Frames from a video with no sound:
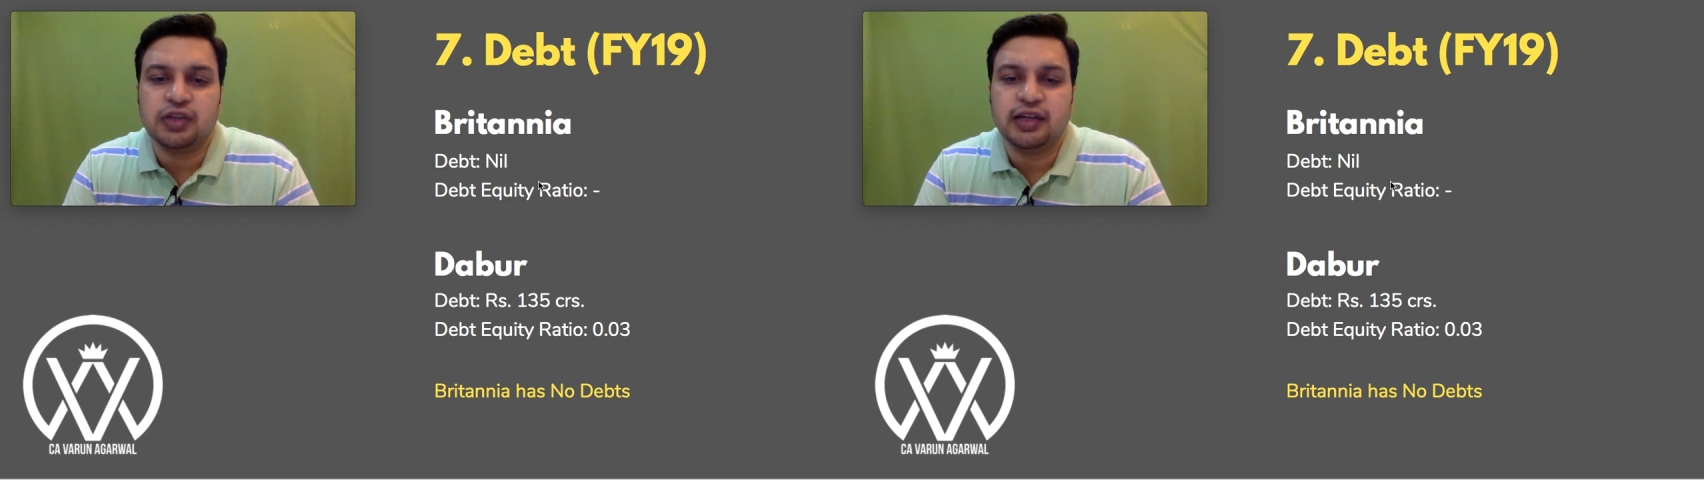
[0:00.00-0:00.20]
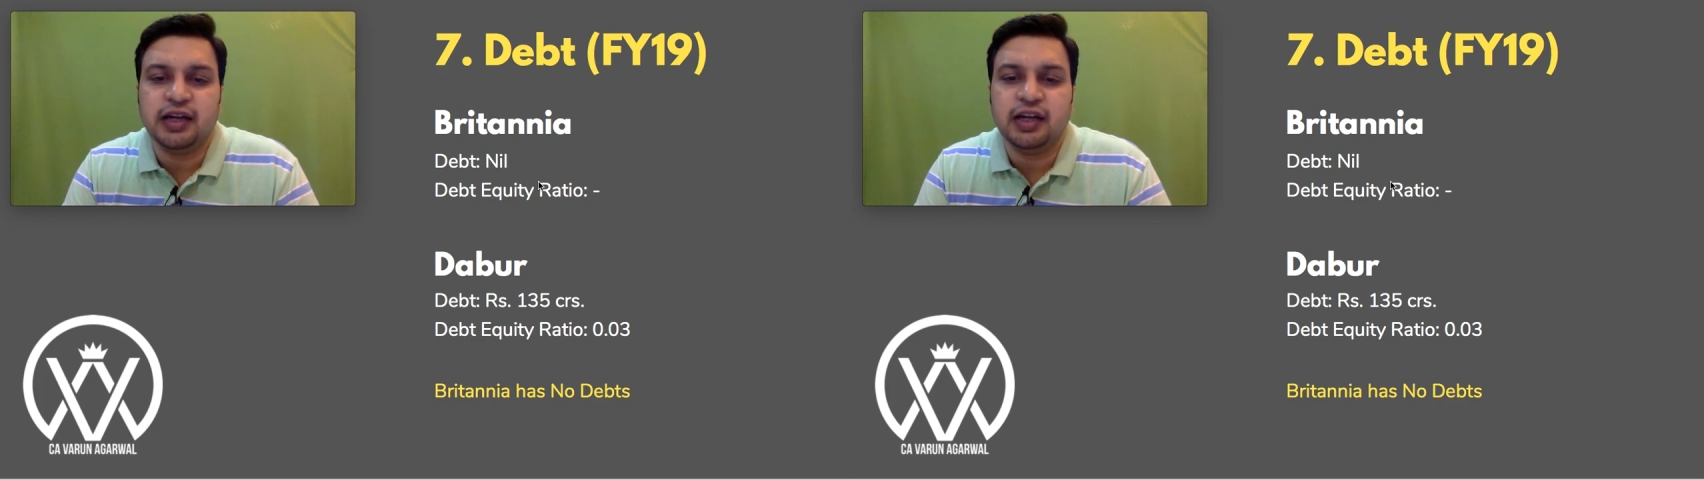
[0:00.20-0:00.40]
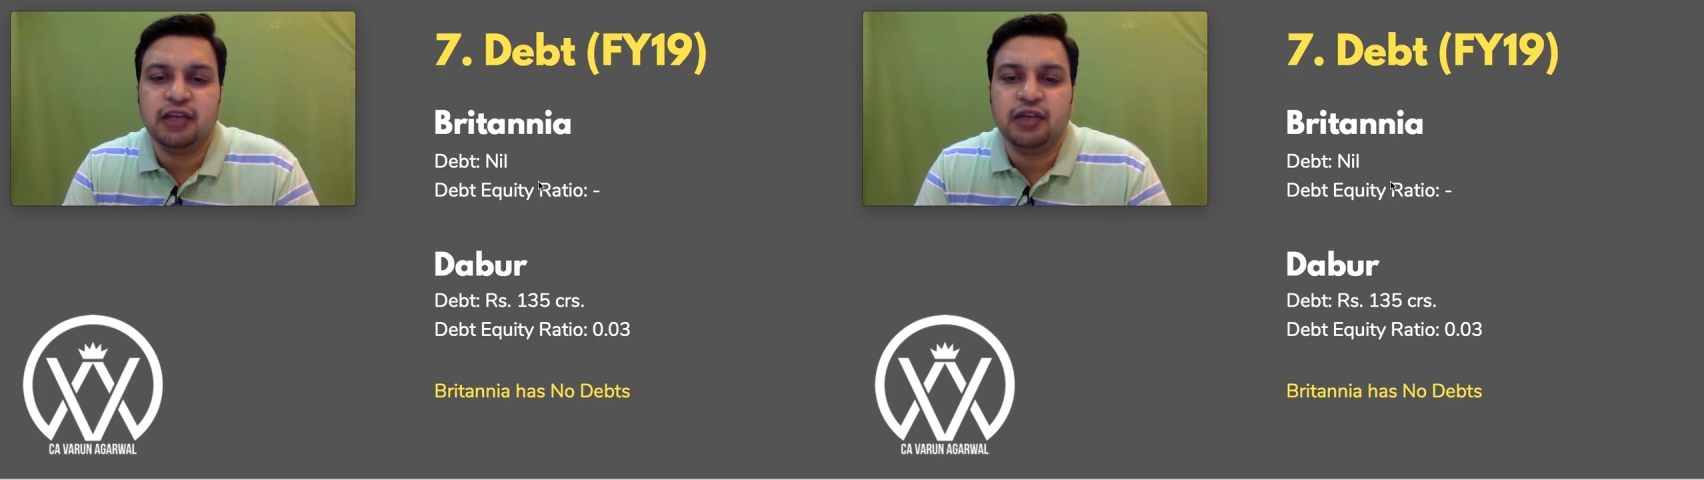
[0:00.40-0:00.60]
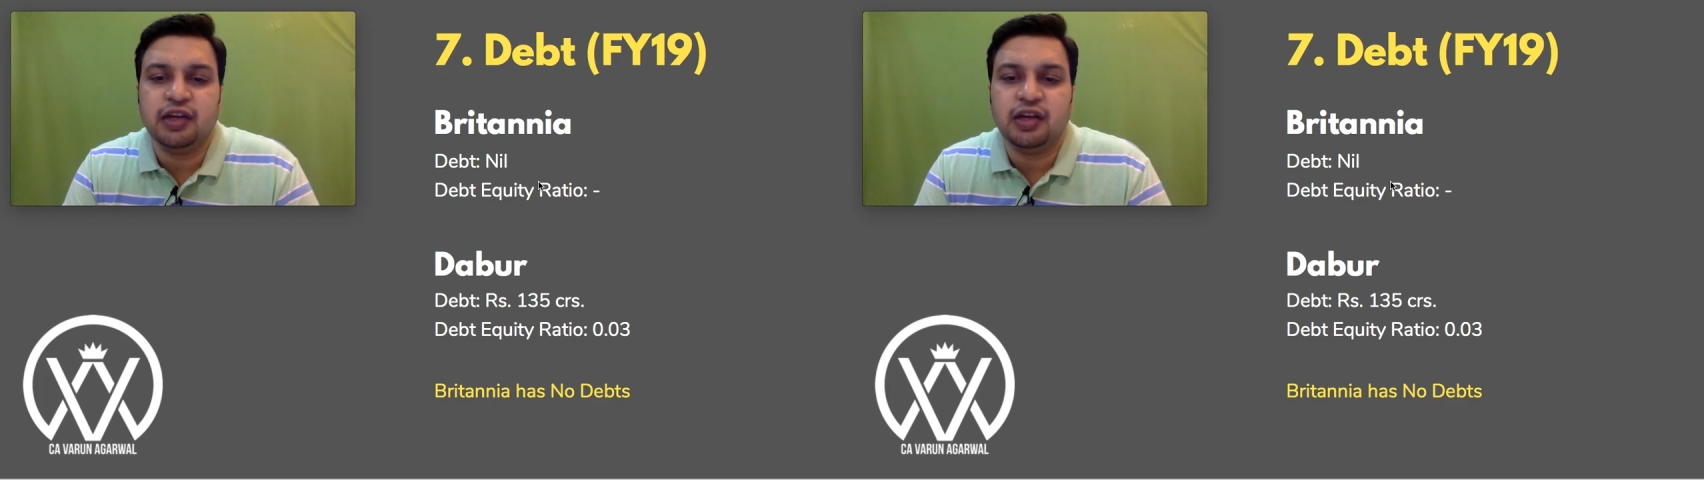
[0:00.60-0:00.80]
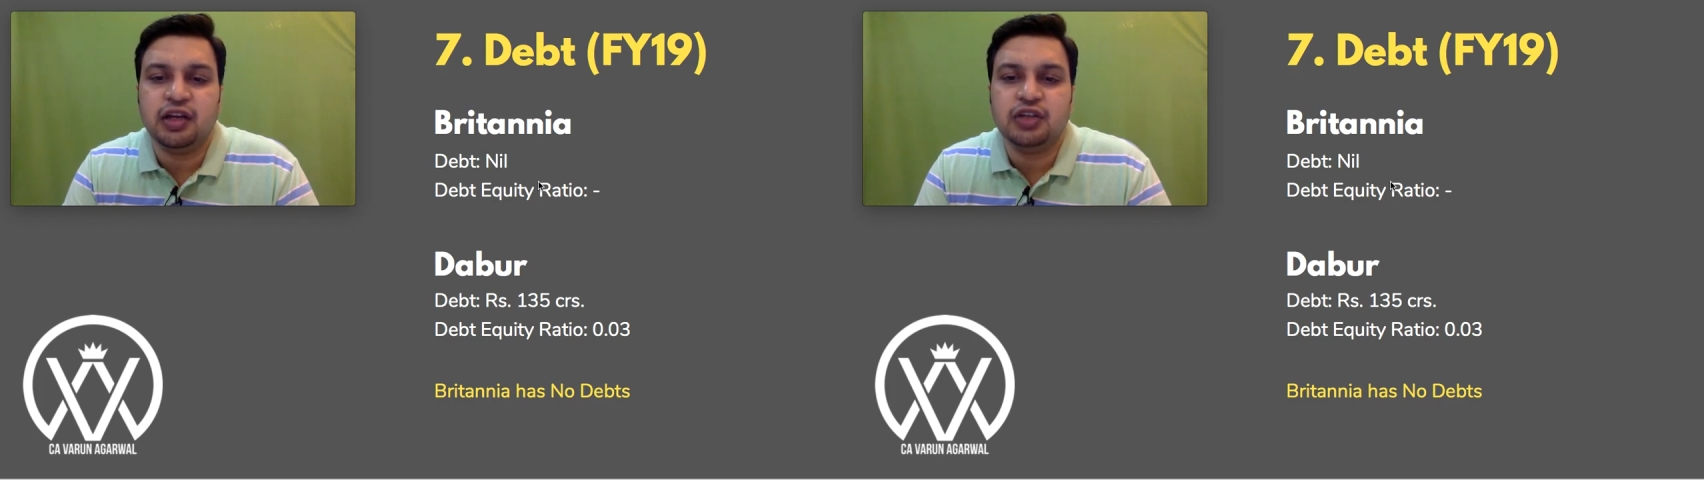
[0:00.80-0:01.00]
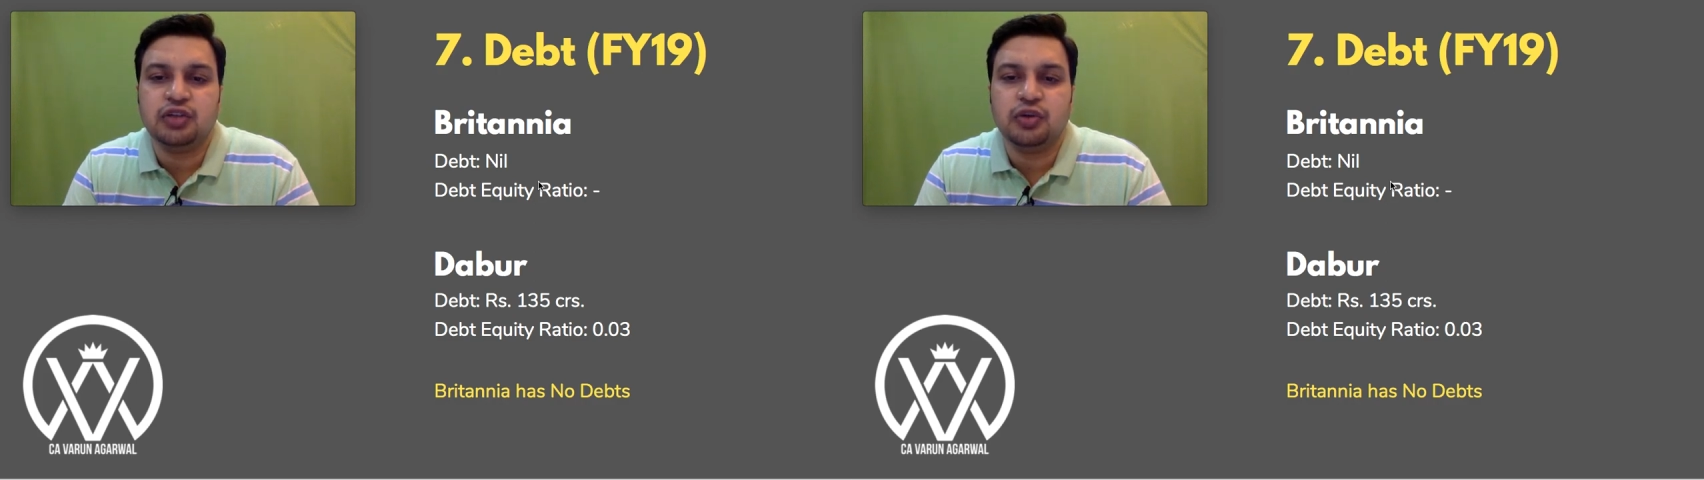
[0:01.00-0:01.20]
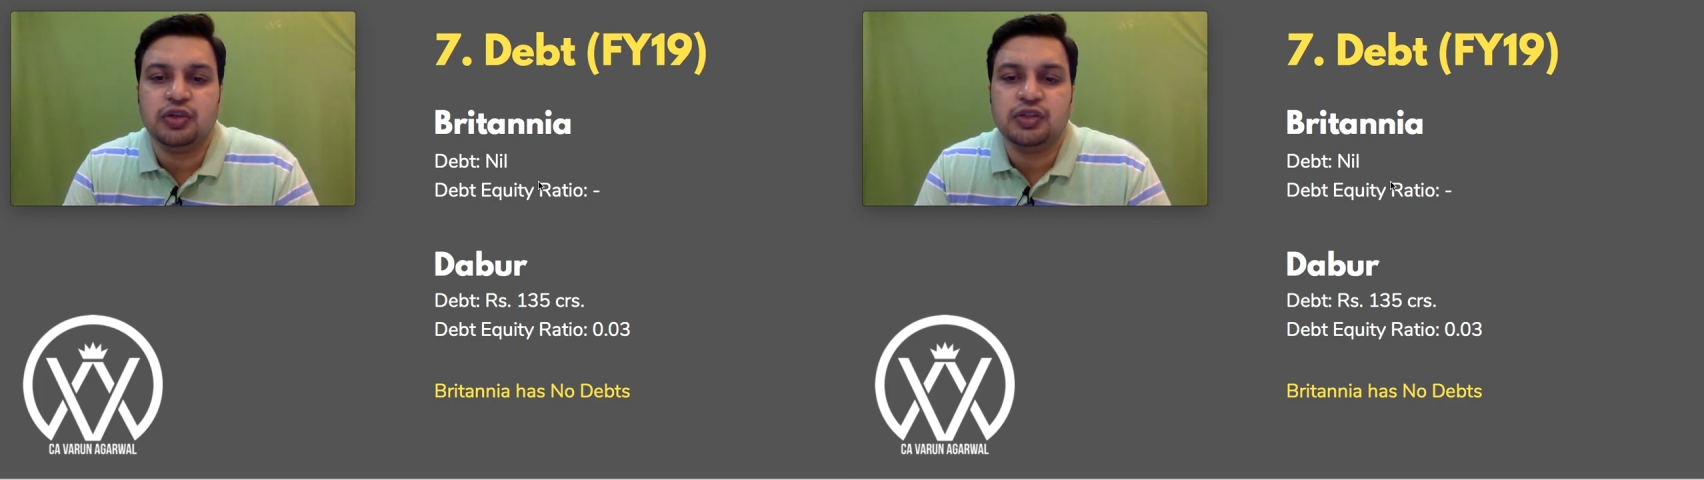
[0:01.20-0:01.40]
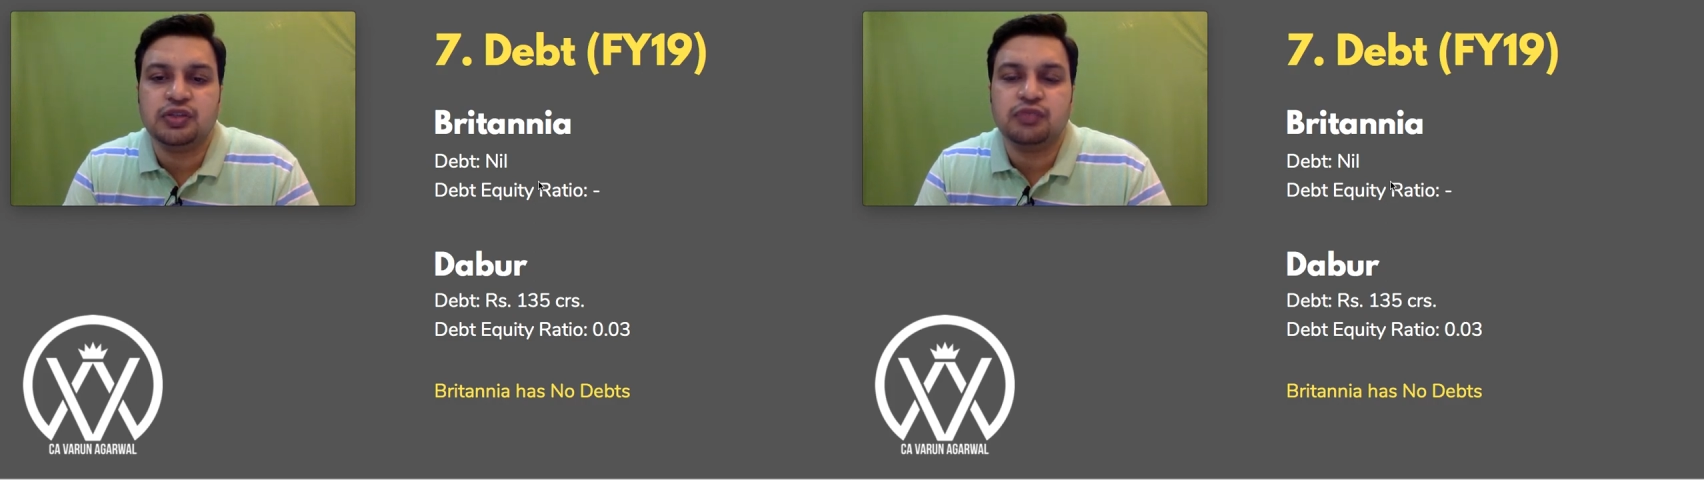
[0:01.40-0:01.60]
and debt equity ratio
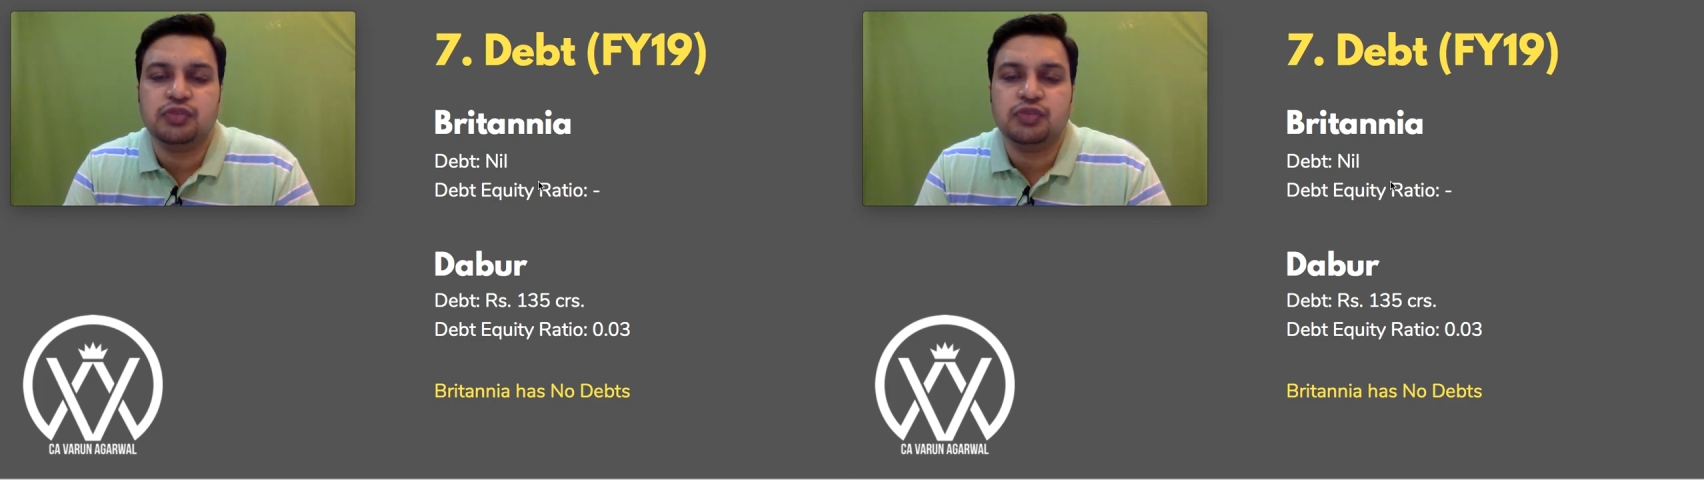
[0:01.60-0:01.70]
is